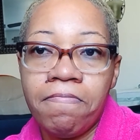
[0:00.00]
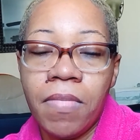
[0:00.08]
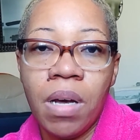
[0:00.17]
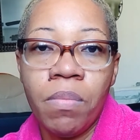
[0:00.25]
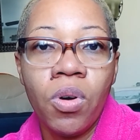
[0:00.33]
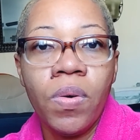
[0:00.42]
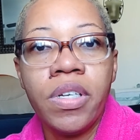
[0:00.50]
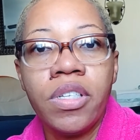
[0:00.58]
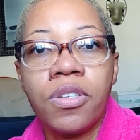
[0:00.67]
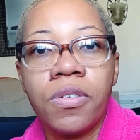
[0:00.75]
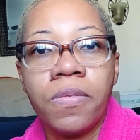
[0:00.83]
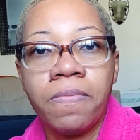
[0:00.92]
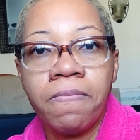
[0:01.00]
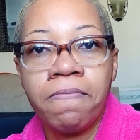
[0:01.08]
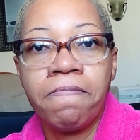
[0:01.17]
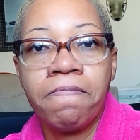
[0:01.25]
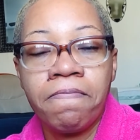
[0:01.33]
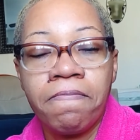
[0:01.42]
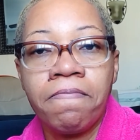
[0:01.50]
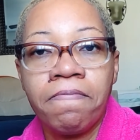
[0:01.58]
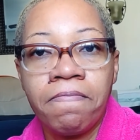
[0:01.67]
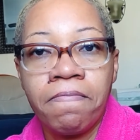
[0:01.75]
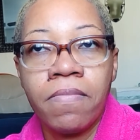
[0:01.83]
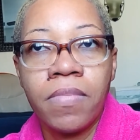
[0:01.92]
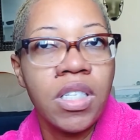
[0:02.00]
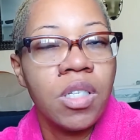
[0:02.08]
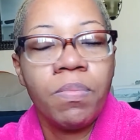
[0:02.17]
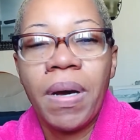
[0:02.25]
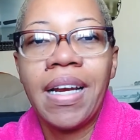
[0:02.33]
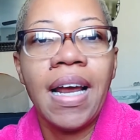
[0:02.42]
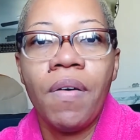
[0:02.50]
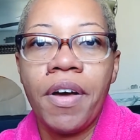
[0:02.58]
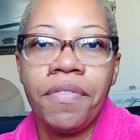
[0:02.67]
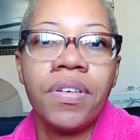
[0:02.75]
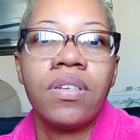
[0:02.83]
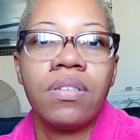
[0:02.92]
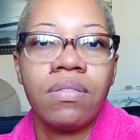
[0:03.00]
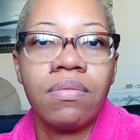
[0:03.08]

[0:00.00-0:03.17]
I'm going to, despite how I feel.